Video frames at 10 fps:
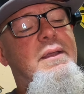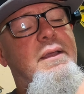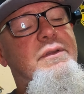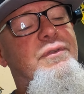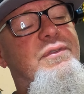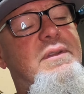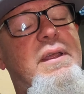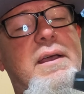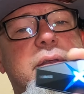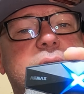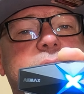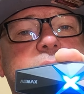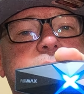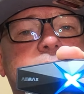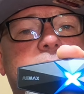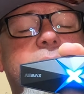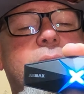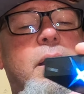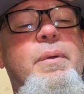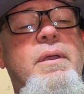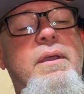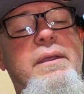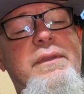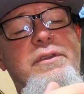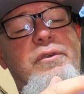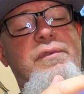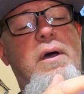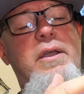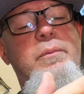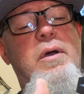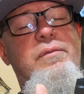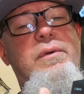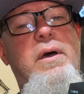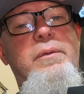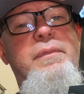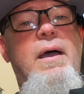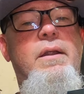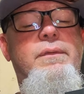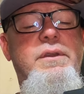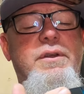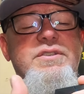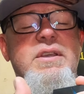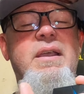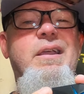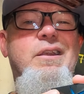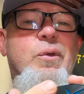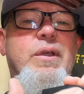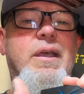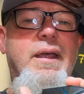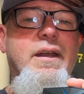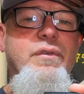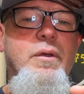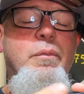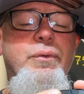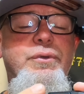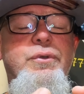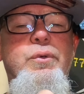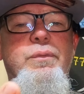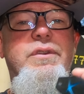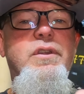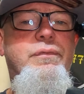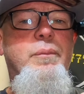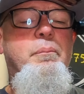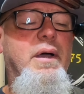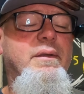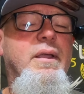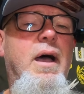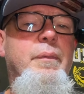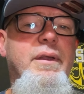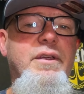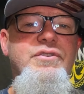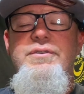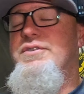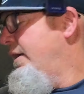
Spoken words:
And you'll see the LED light up, and then your volume up, volume down. And then there's, to connect via Bluetooth, different button combinations.